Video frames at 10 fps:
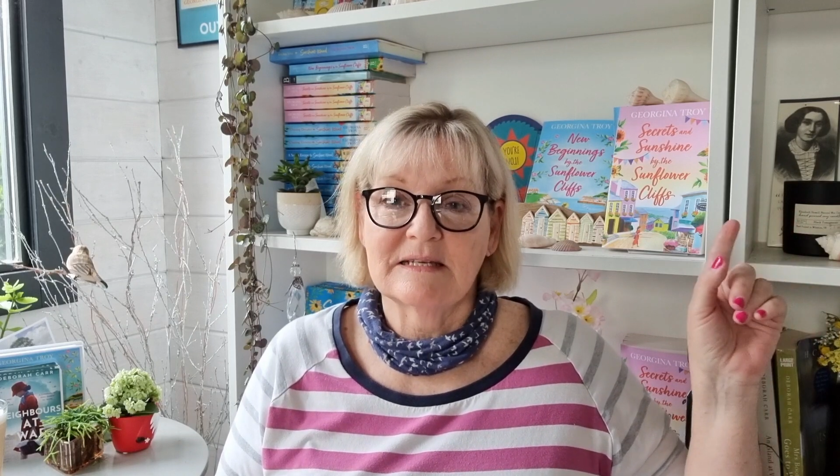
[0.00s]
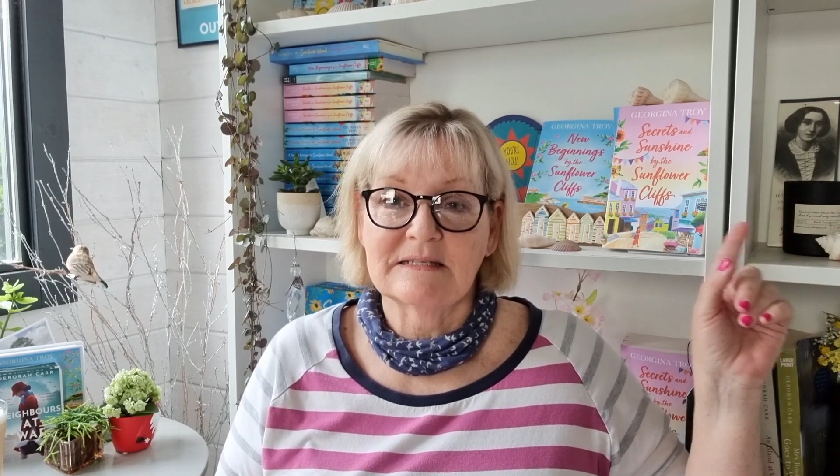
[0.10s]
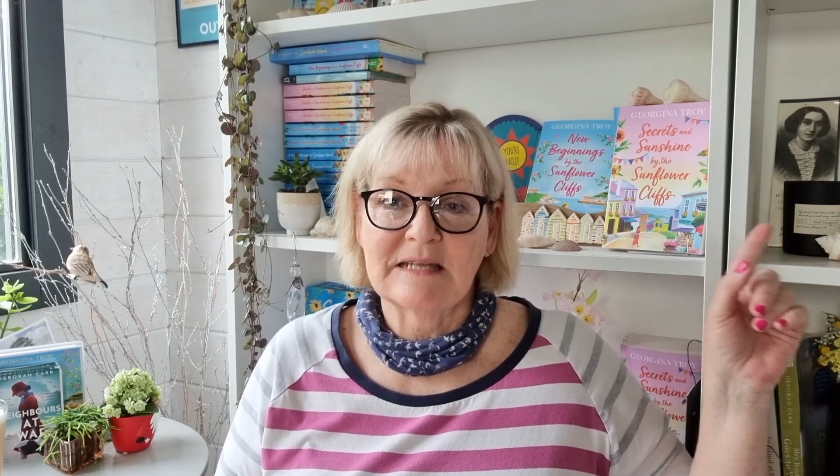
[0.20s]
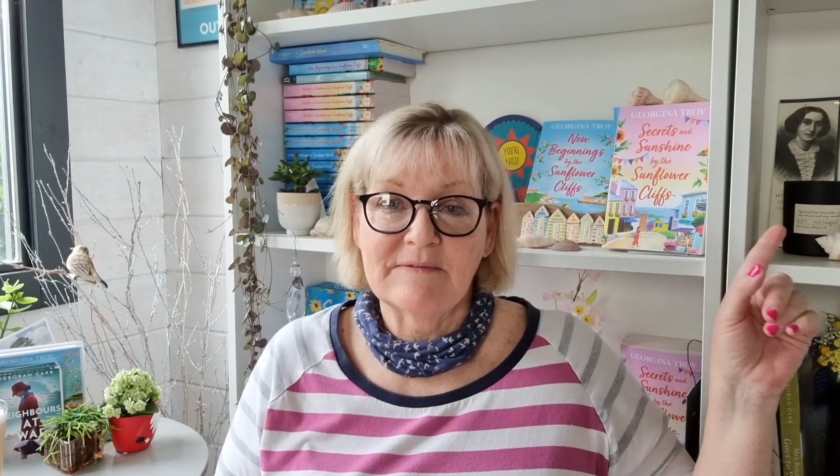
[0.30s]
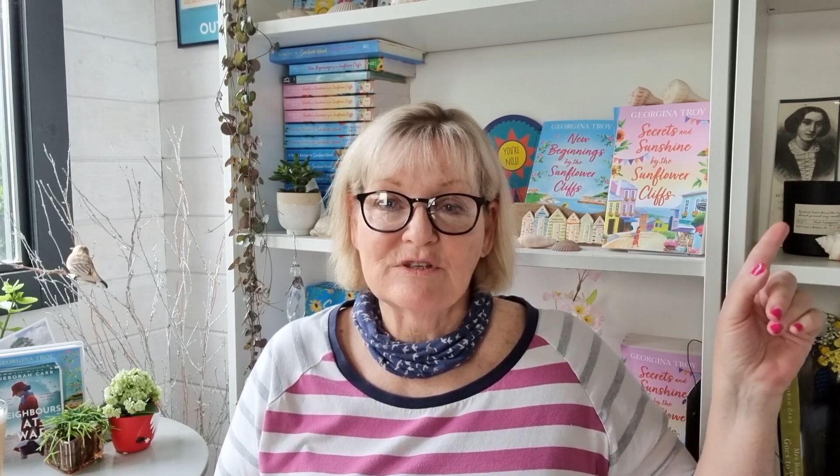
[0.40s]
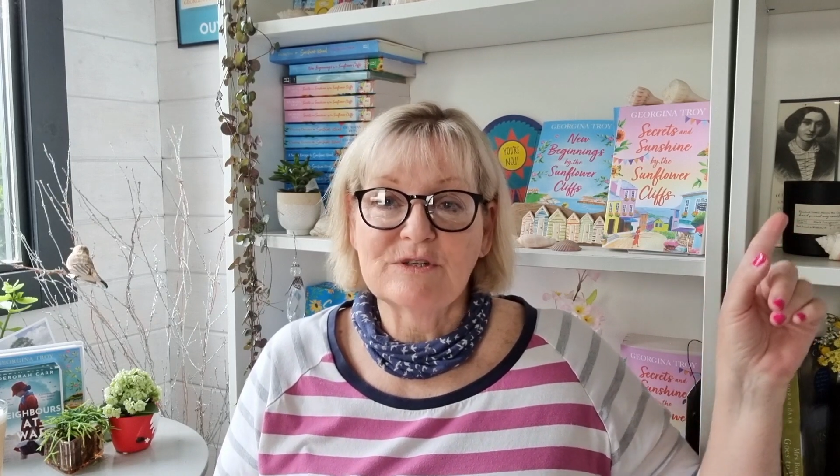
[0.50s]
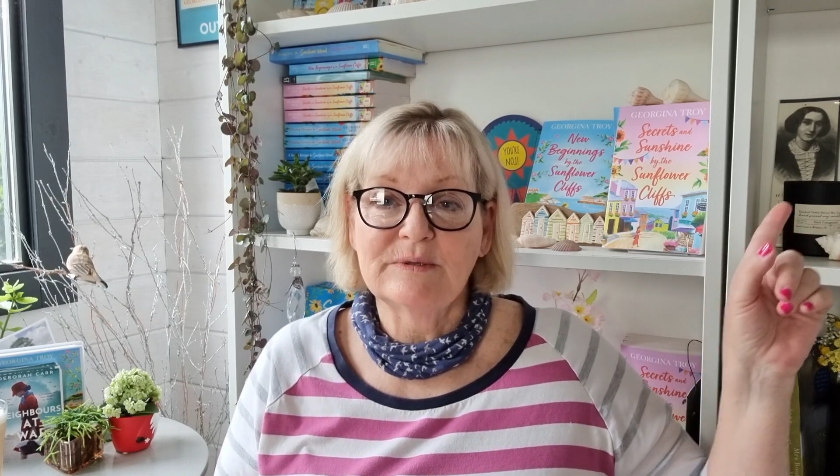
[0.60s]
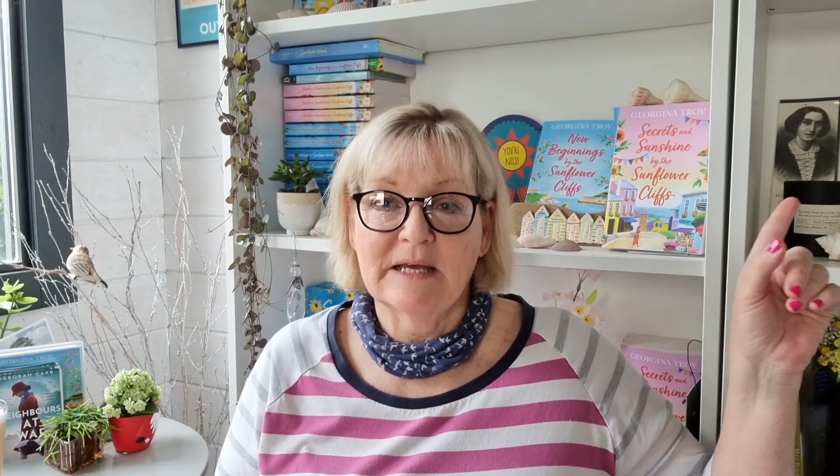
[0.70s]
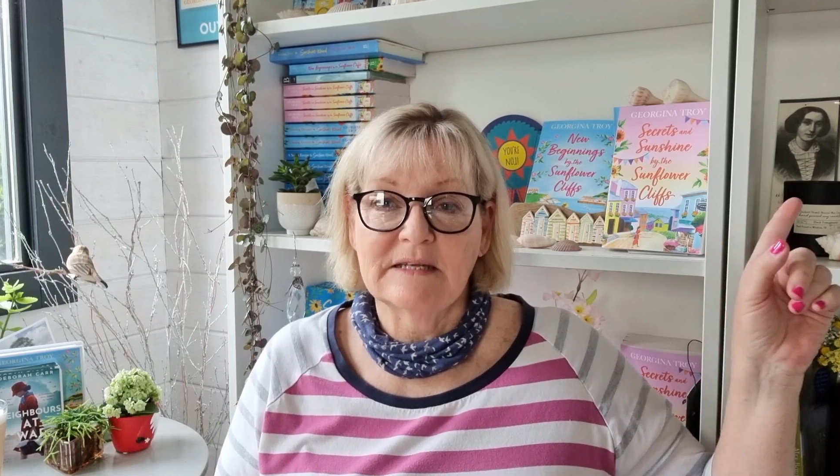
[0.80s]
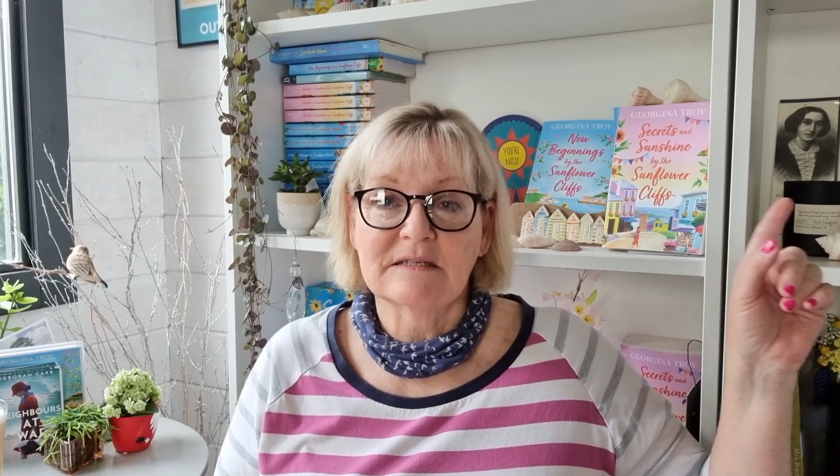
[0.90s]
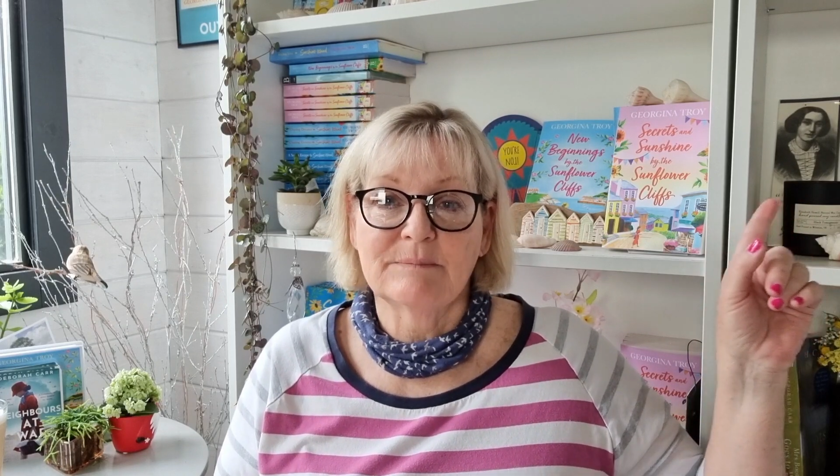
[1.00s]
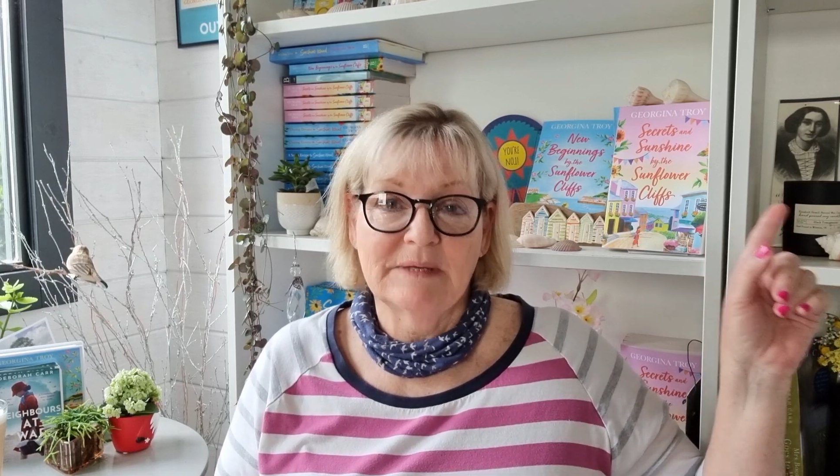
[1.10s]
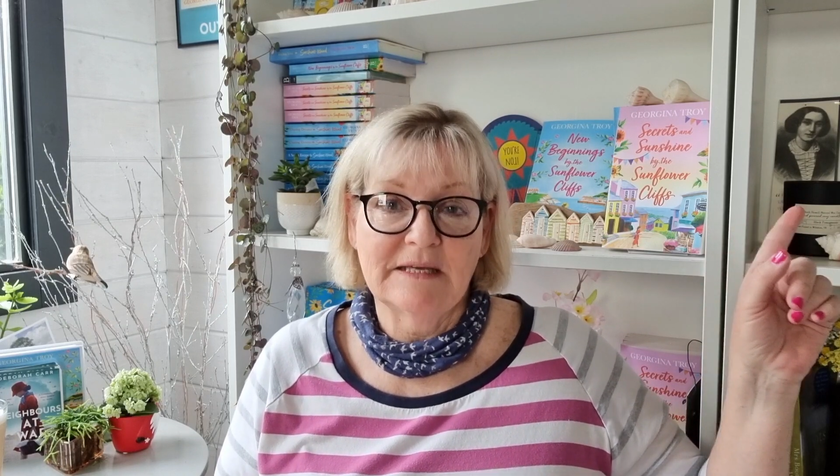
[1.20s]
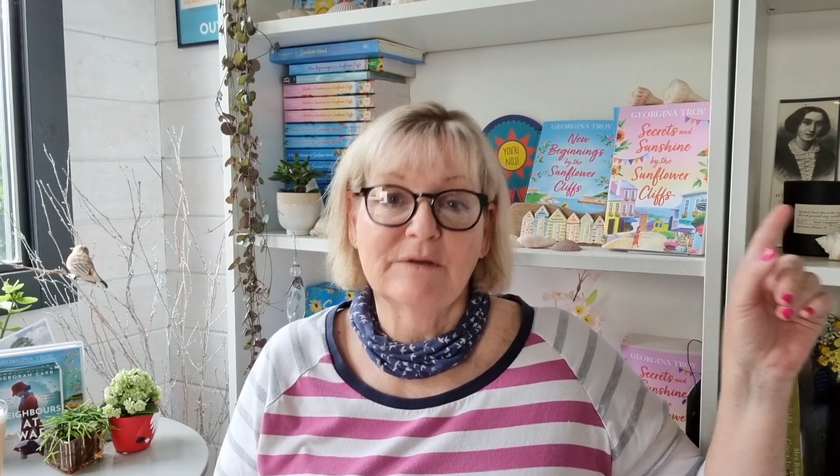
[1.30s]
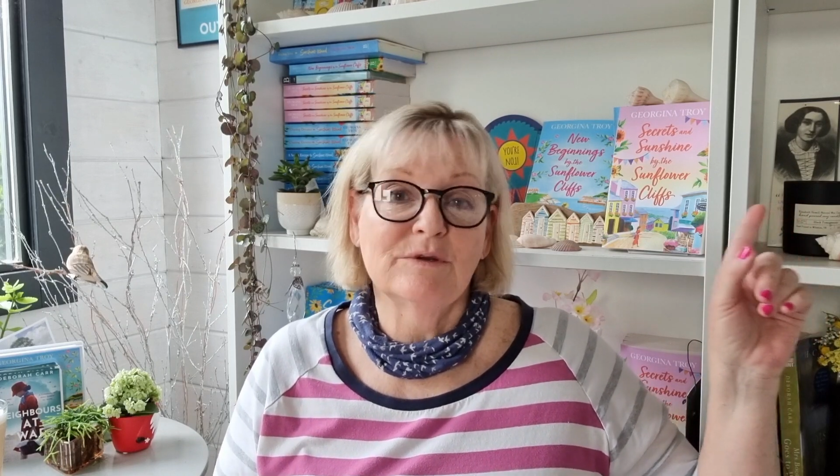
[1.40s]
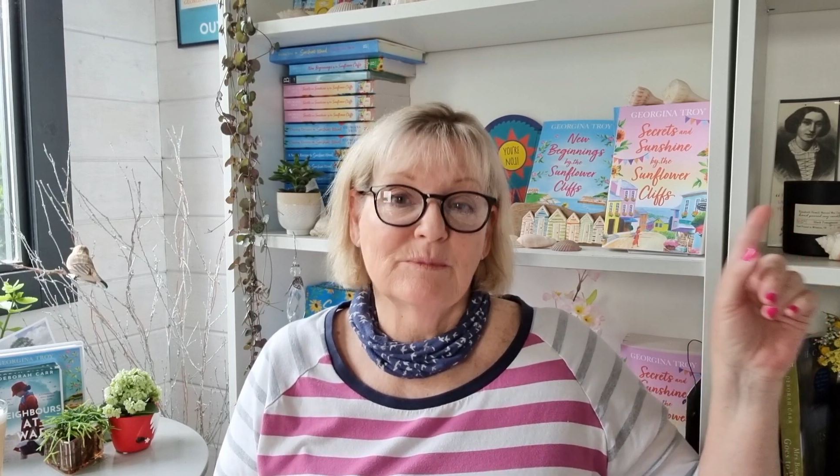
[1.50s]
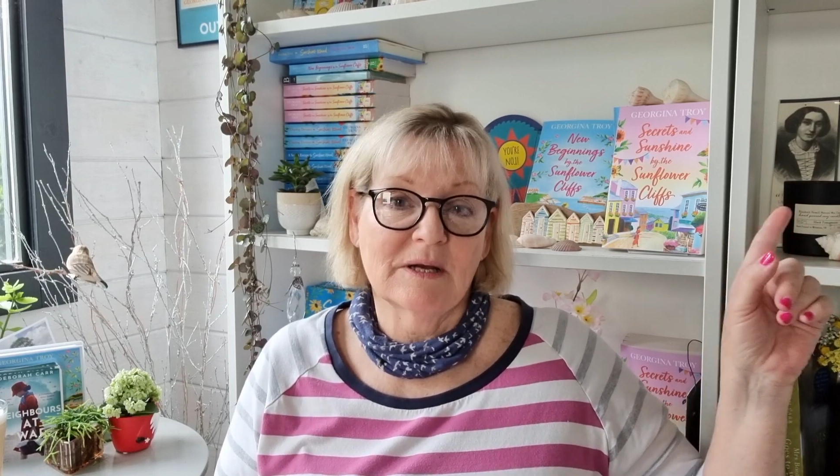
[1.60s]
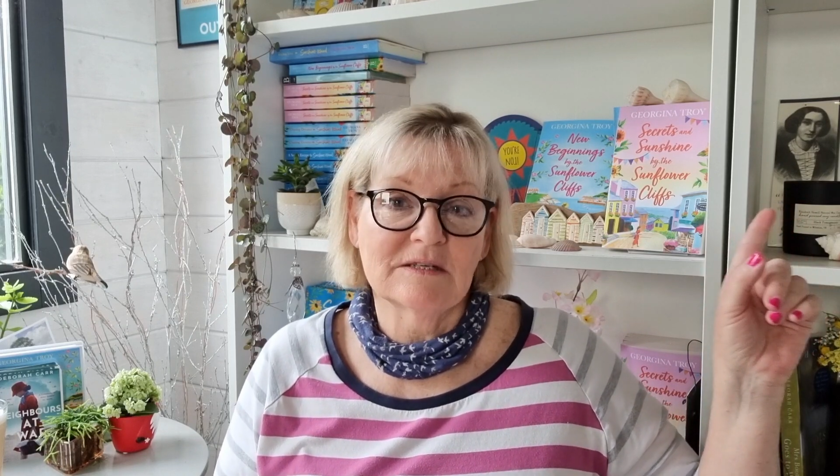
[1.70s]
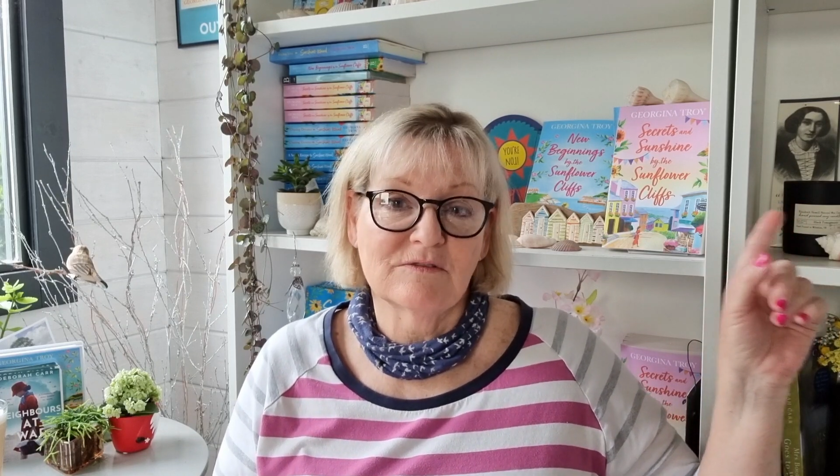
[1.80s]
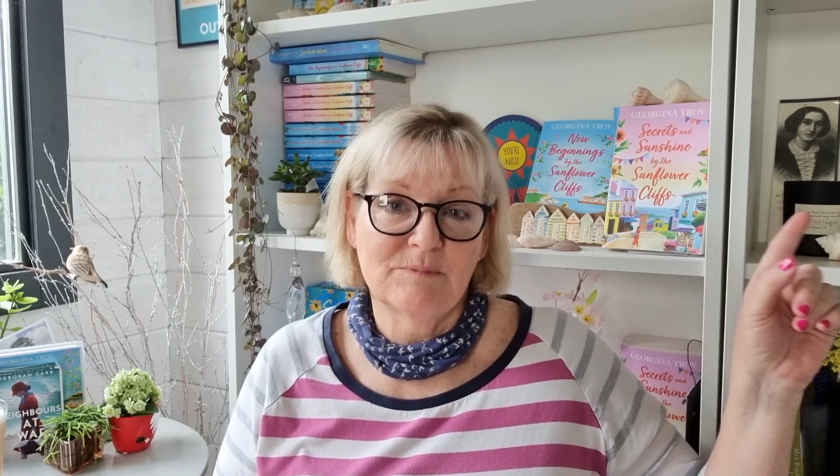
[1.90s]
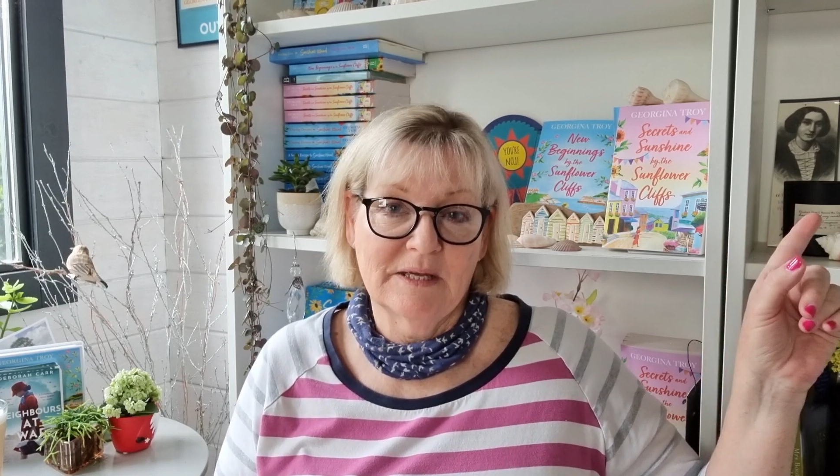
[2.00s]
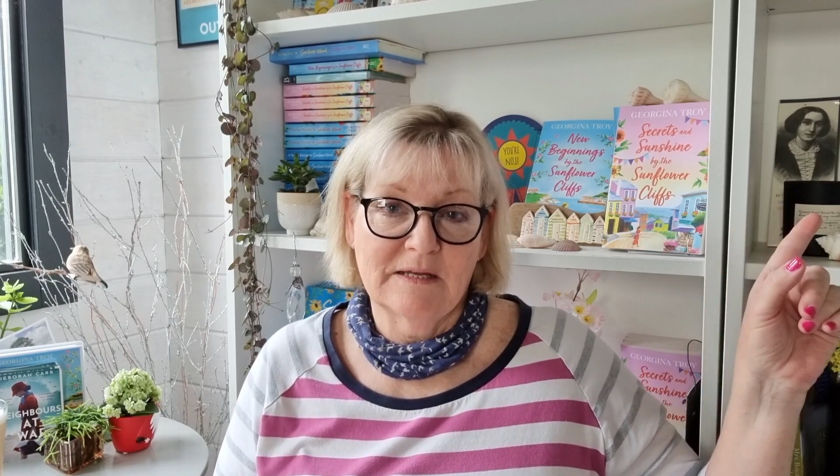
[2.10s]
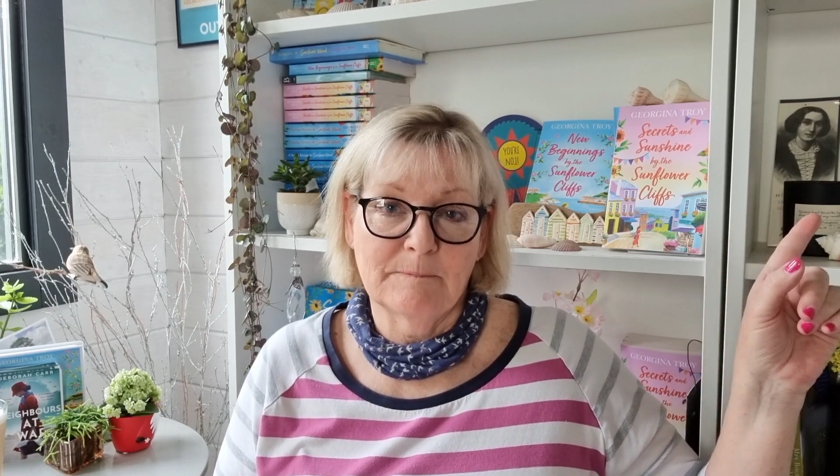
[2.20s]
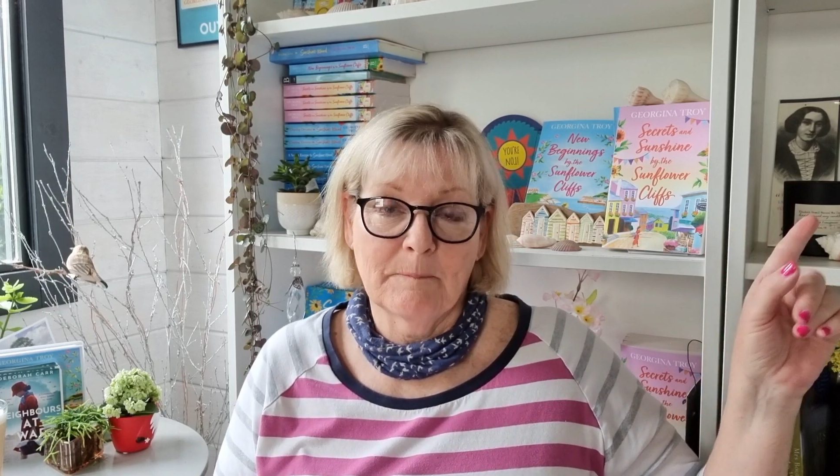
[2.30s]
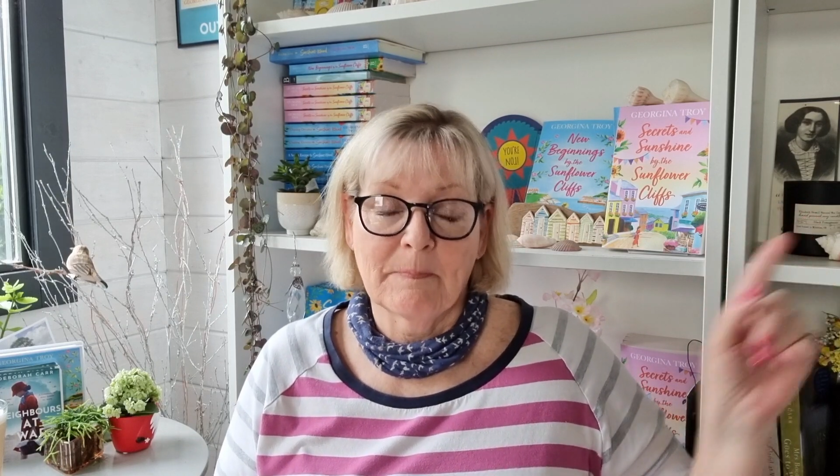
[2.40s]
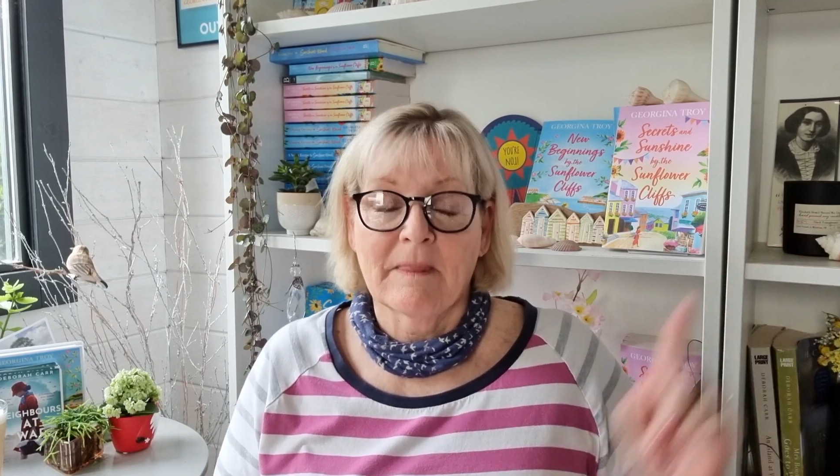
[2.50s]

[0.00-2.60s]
"It's never too late to be who you might have been."